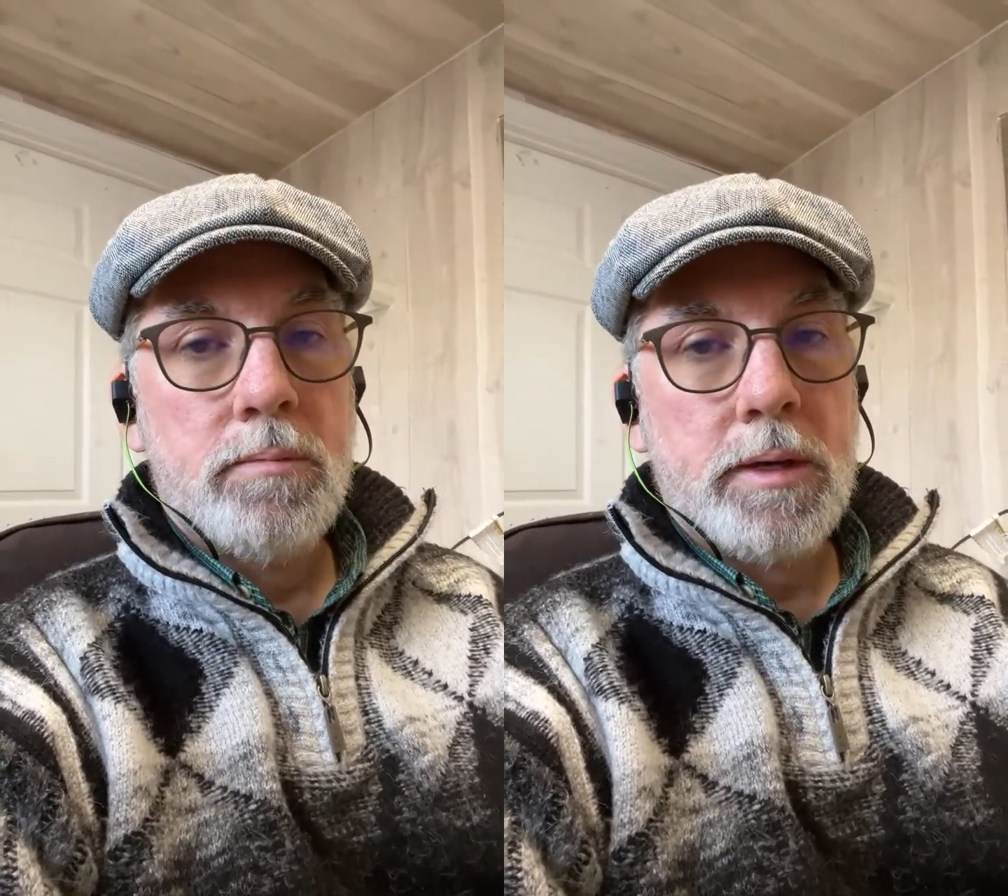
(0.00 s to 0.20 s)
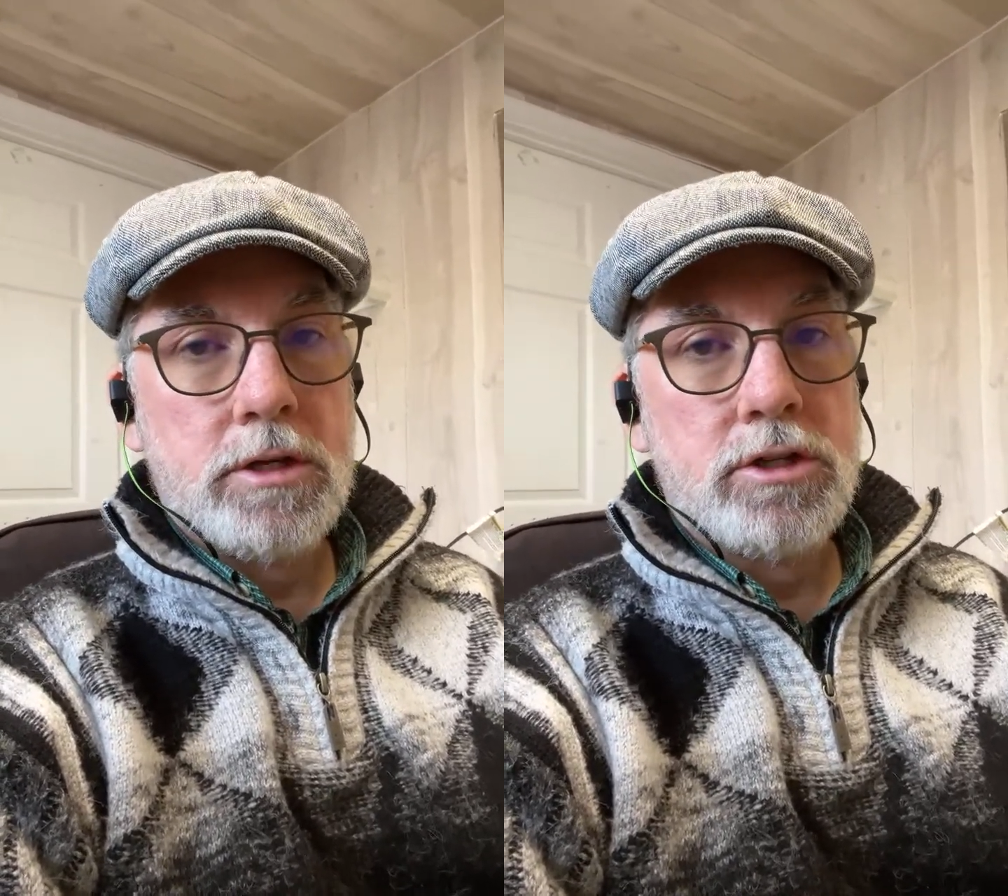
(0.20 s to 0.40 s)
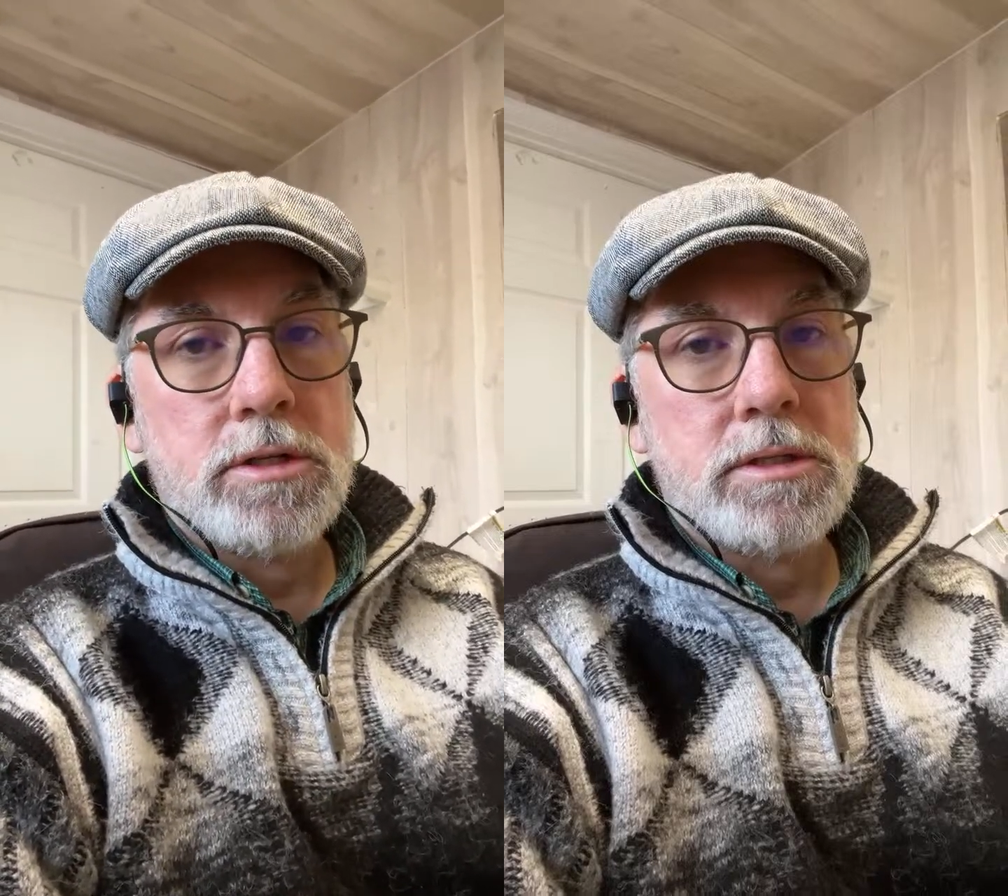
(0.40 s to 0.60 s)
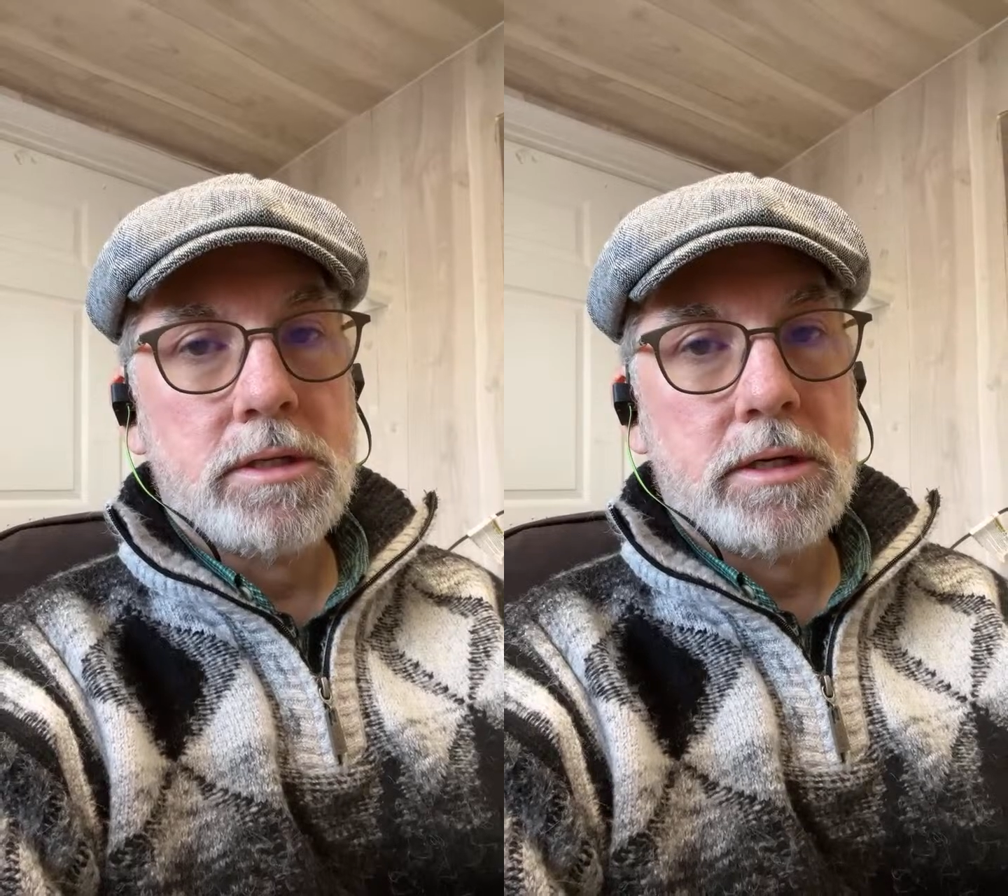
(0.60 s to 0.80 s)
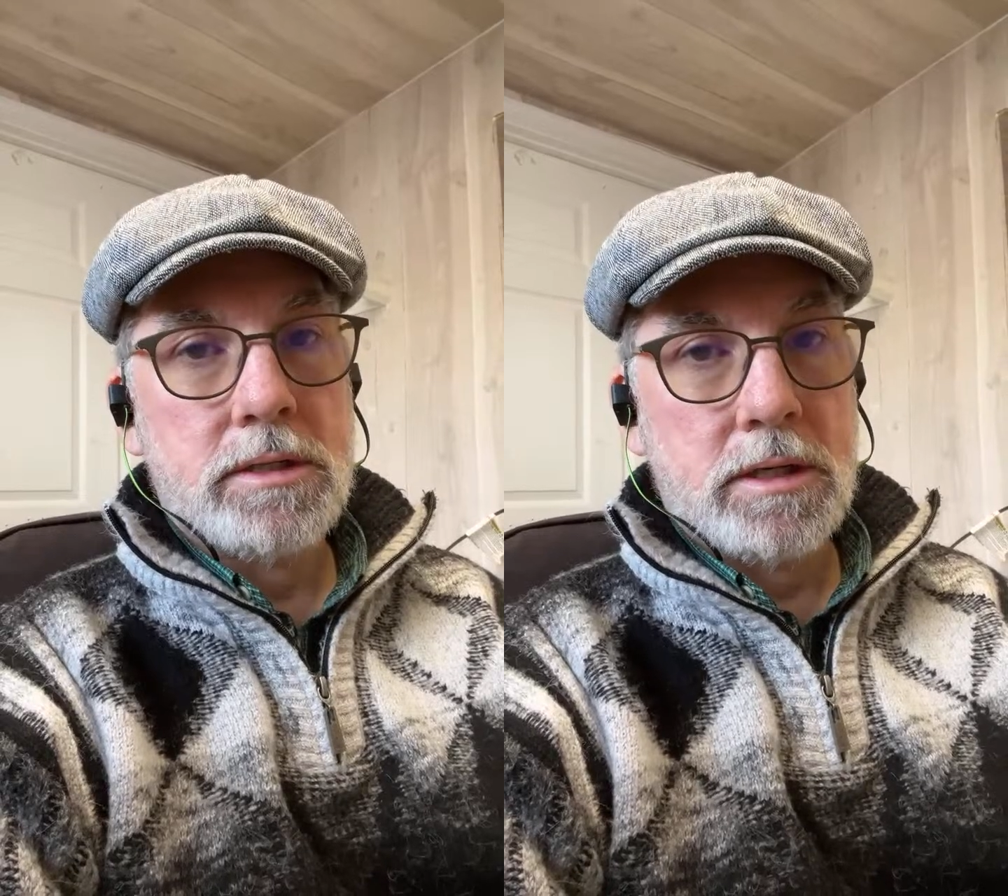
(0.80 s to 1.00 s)
patient
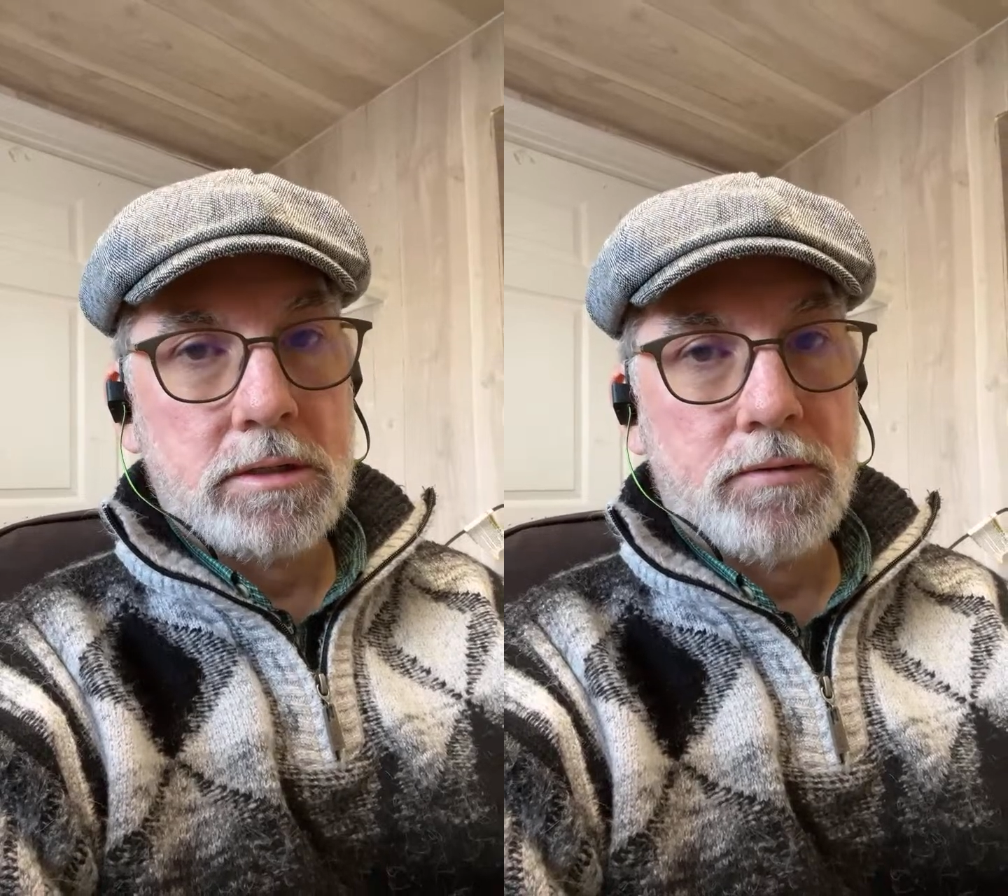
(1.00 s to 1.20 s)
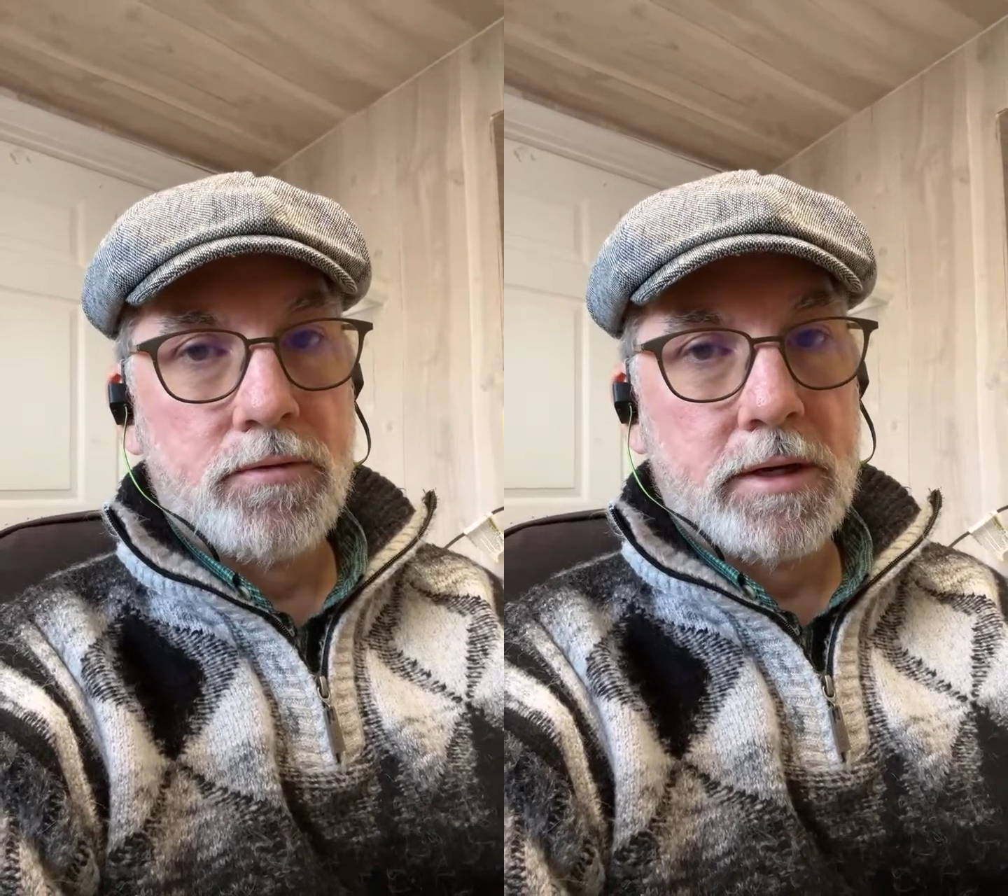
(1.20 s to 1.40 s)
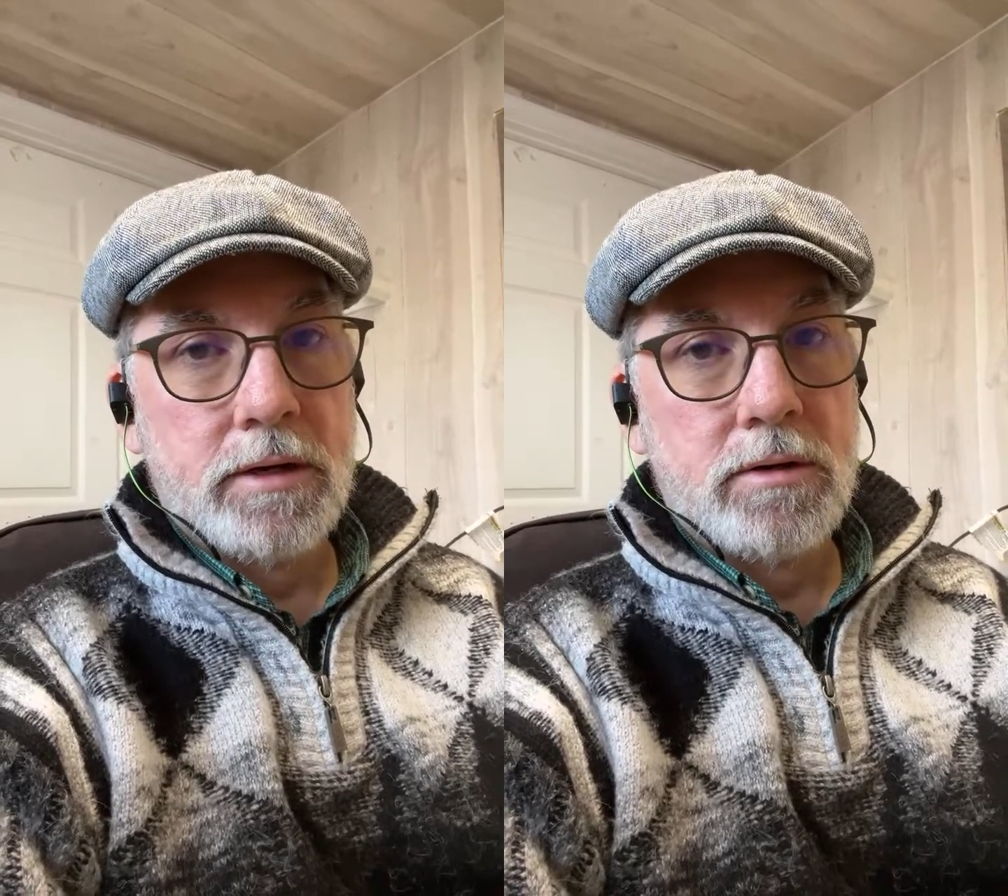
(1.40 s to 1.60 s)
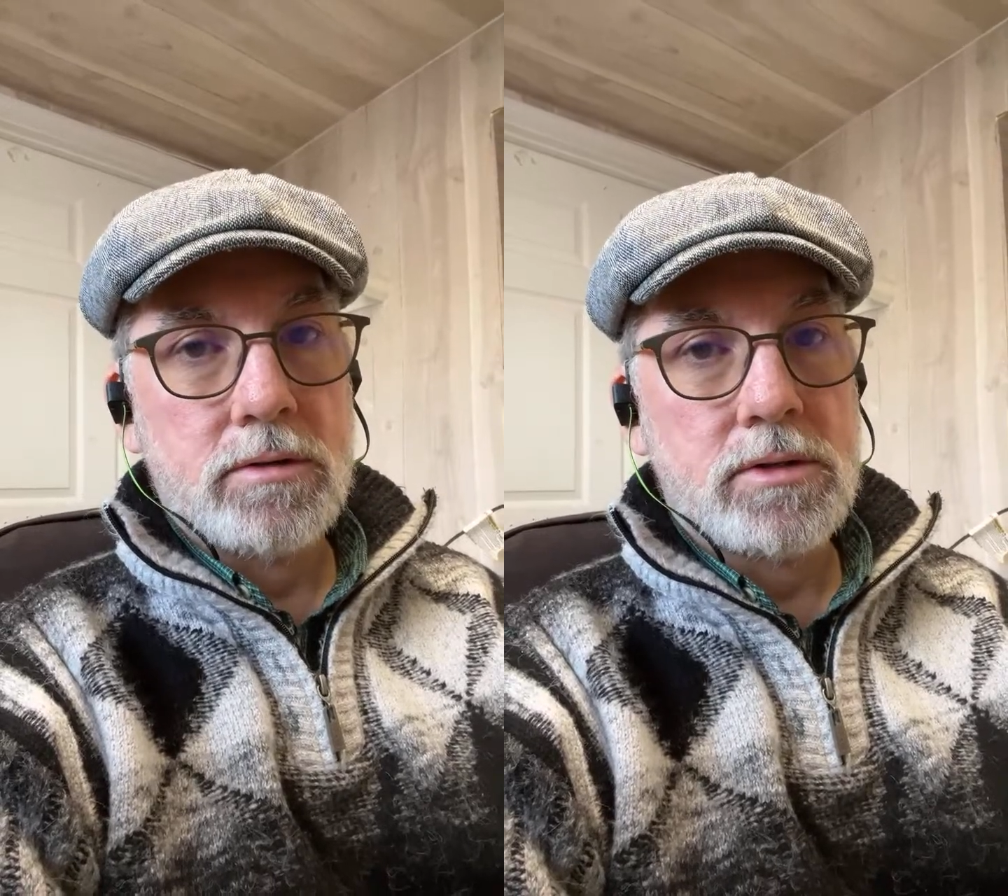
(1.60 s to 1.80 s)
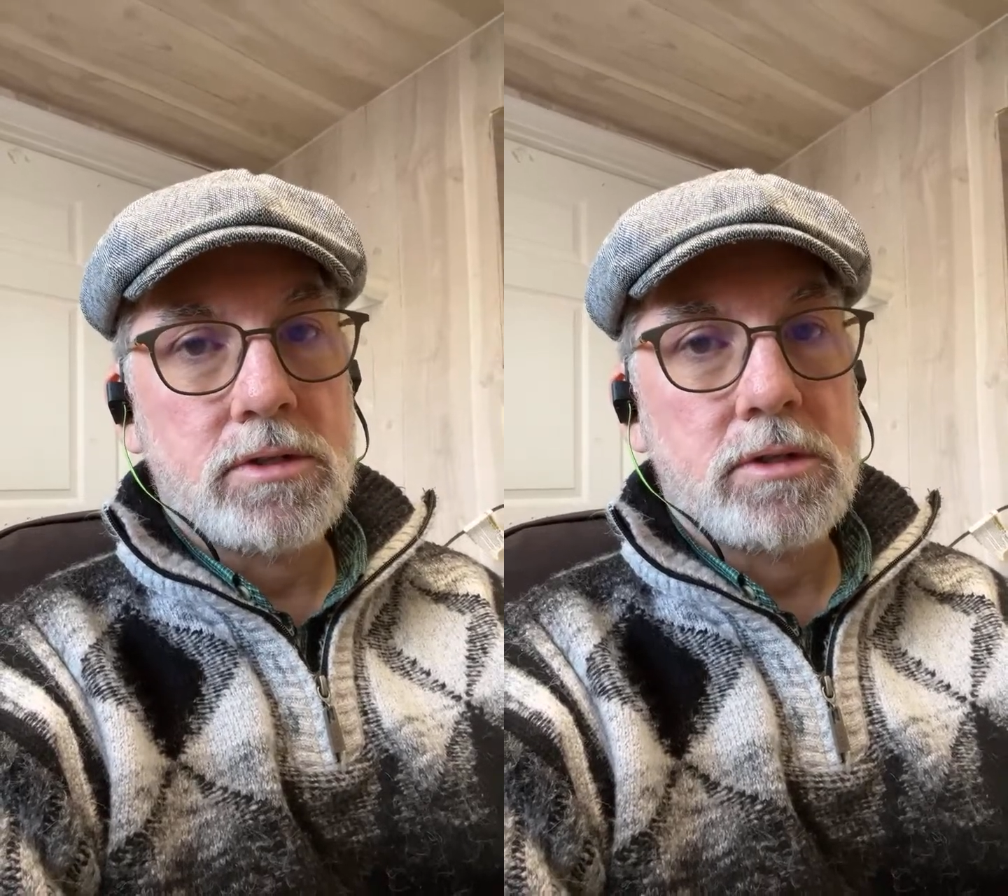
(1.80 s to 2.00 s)

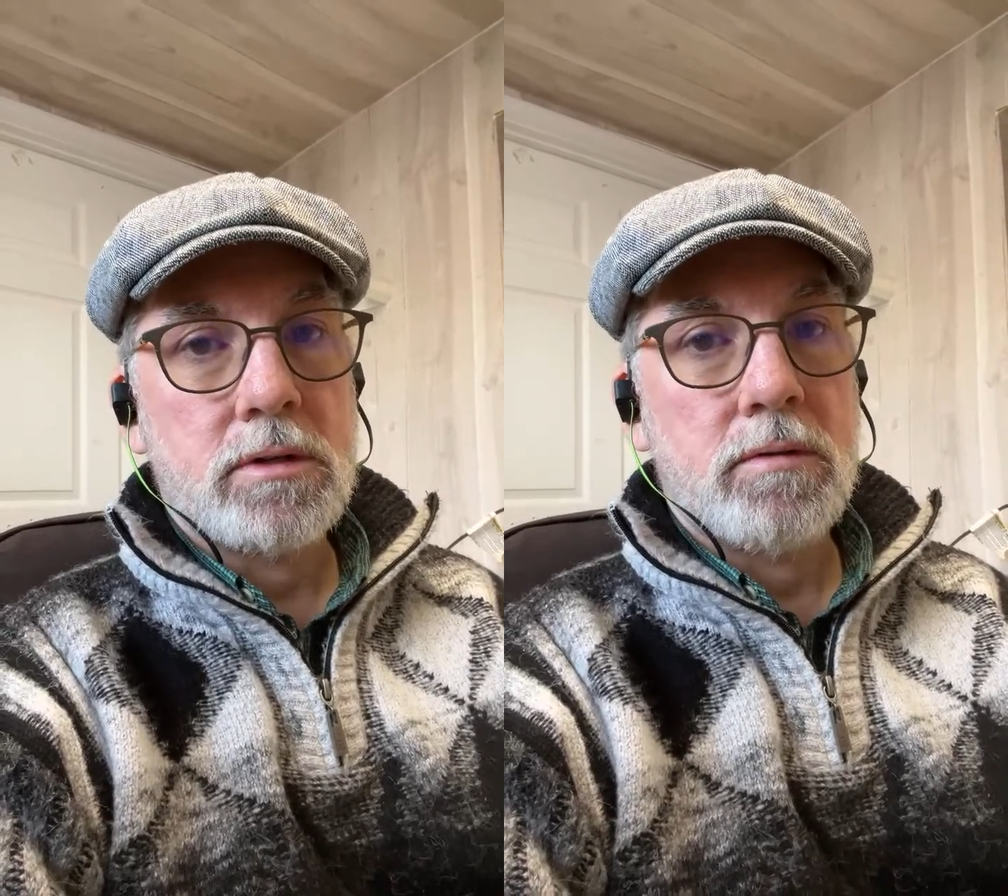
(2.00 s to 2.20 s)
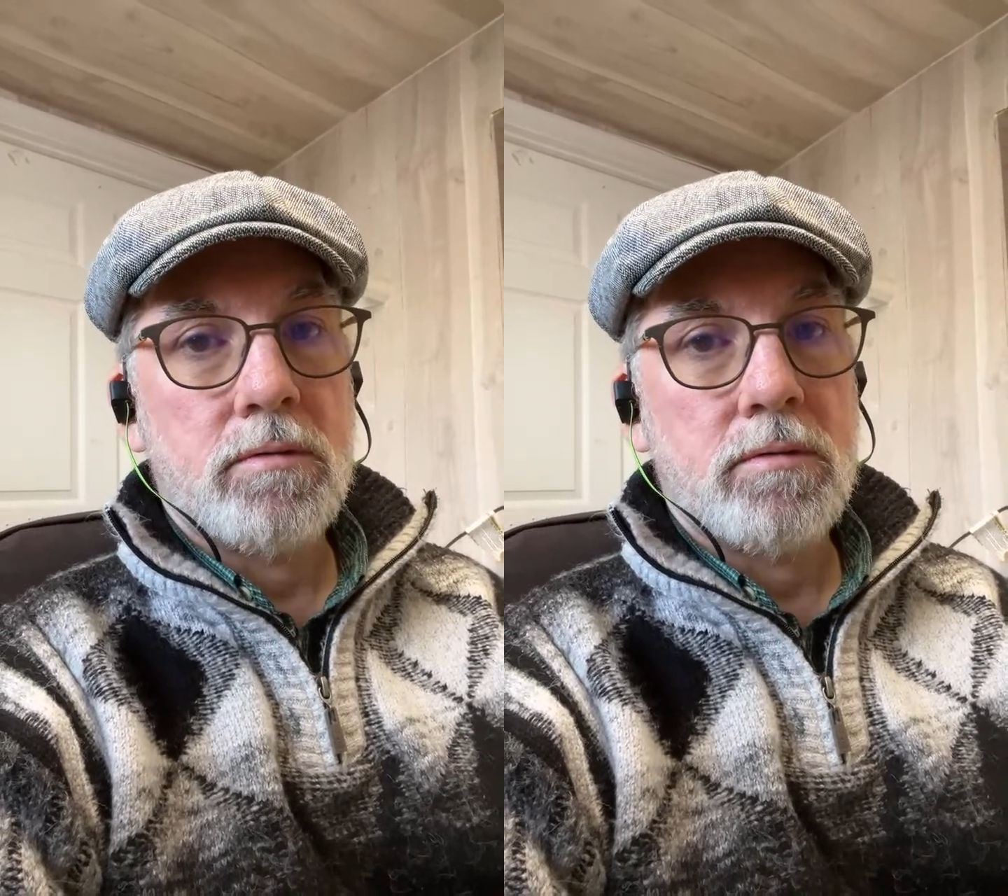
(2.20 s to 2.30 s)
identifiers